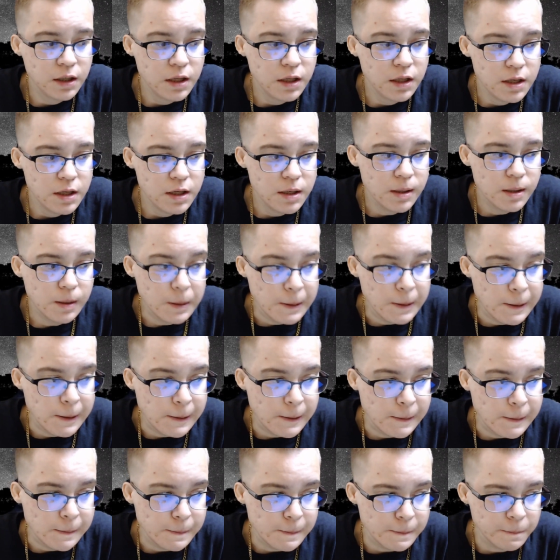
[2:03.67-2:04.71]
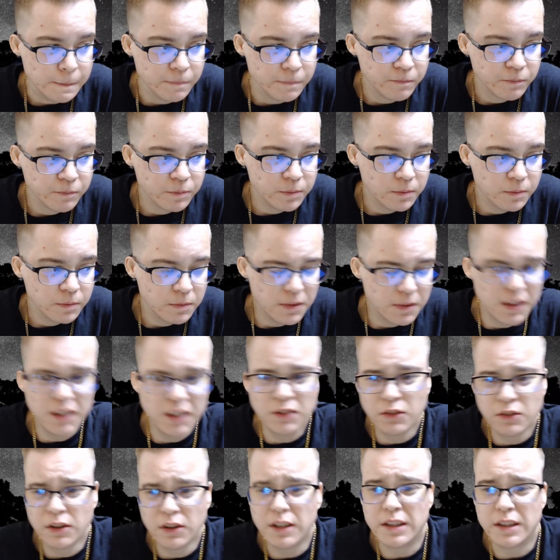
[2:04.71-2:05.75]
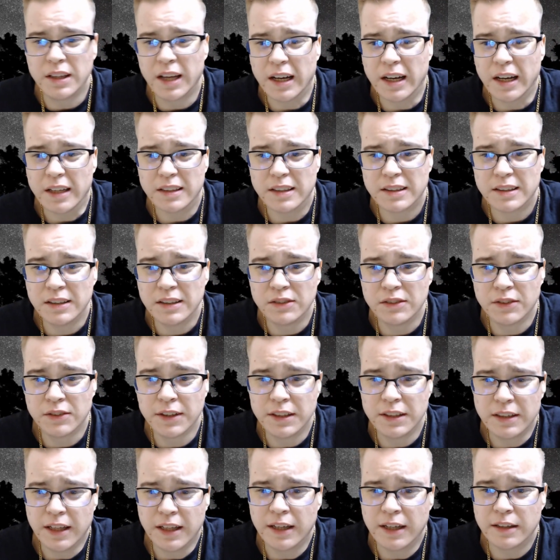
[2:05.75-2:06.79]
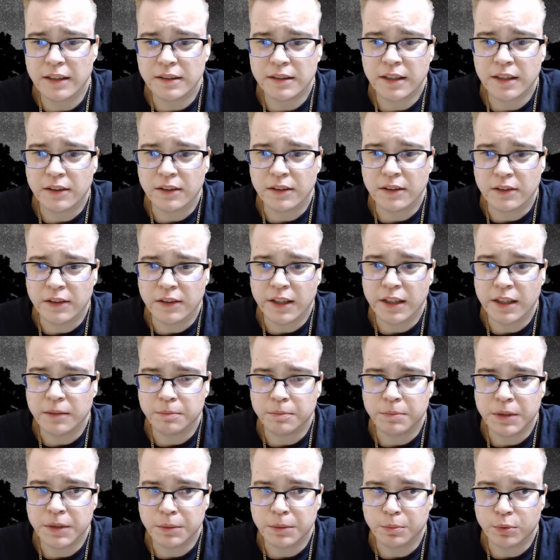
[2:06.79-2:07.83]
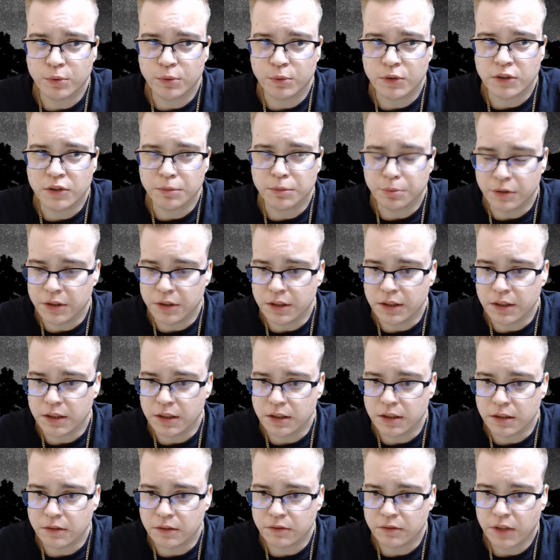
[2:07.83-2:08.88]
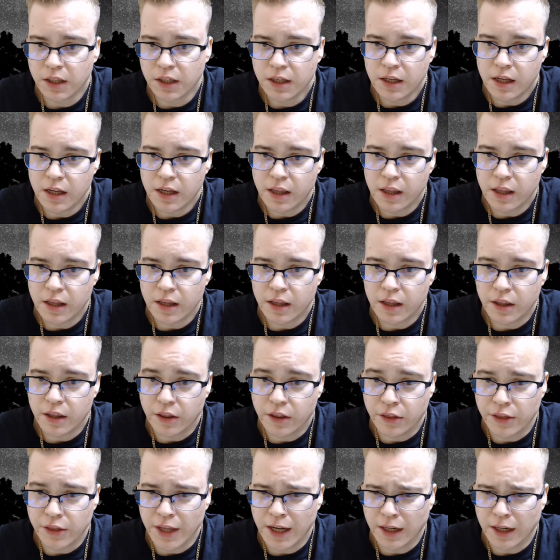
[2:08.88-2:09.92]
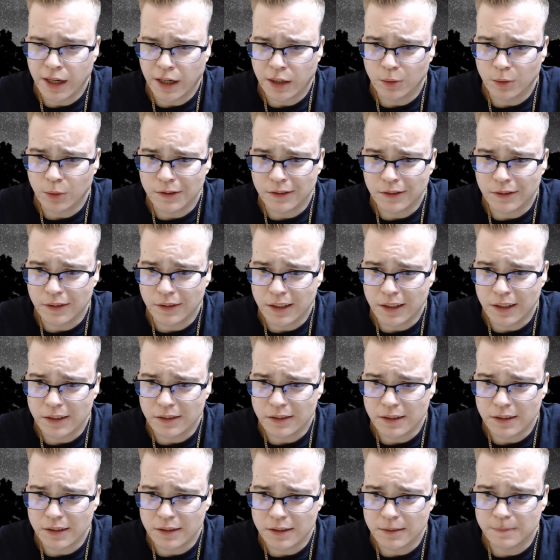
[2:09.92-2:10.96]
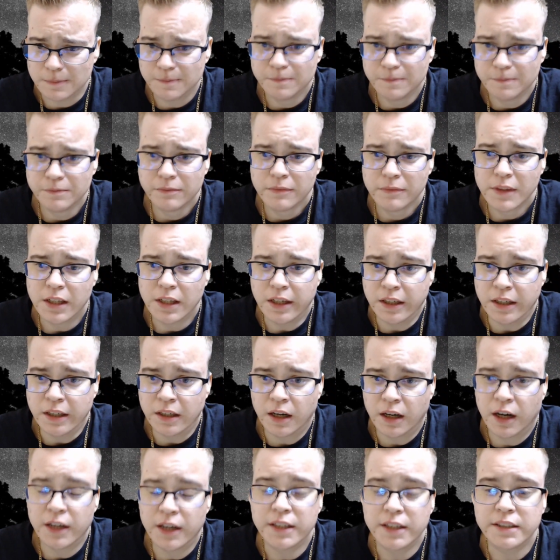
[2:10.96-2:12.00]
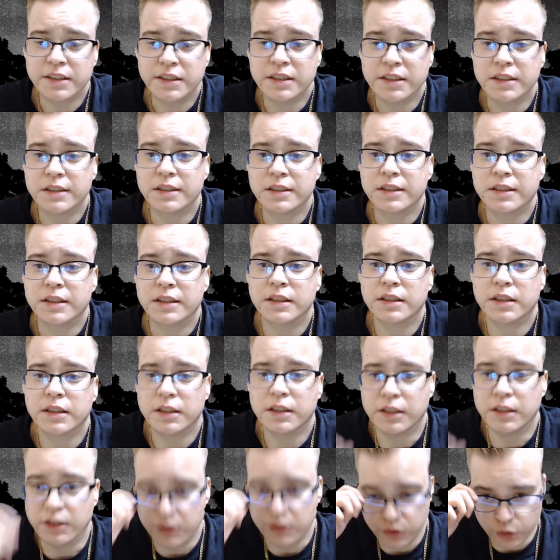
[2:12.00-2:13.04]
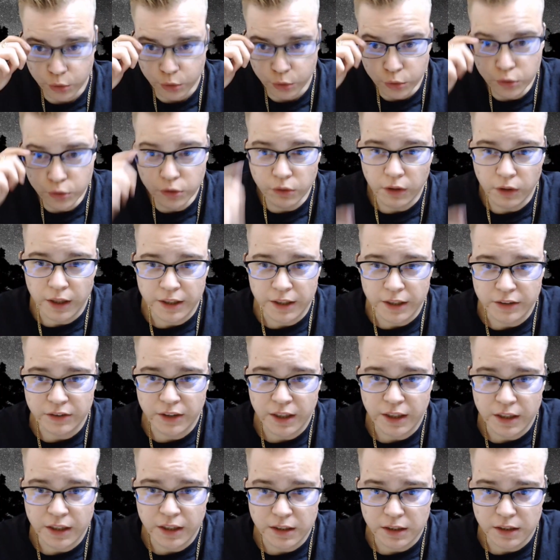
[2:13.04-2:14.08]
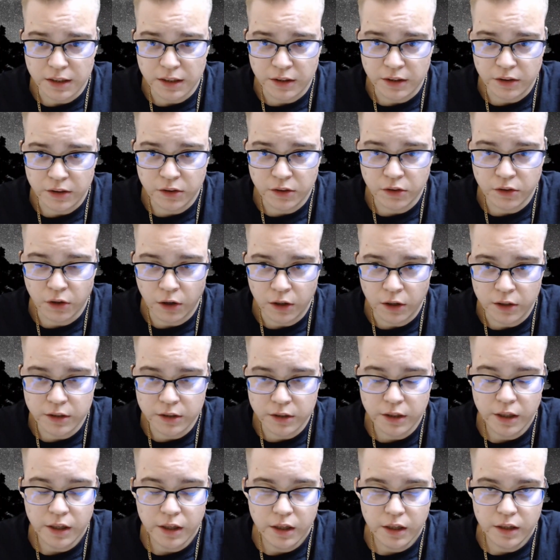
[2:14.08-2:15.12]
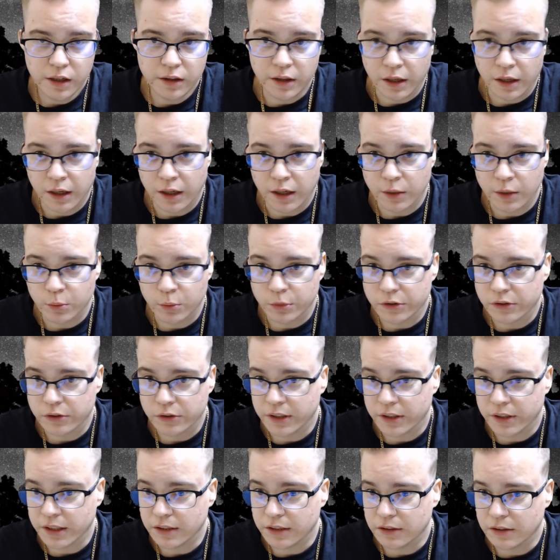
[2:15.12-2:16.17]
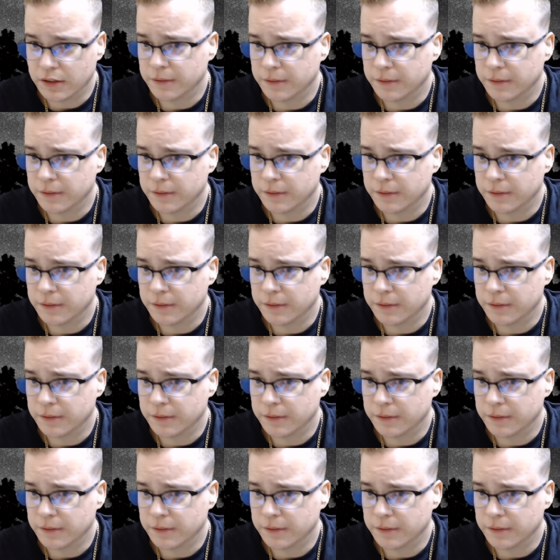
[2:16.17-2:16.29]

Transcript: Um, things like that. Things like that that led people to believe that I was lazy. And I did internalize that and thought that I was lazy.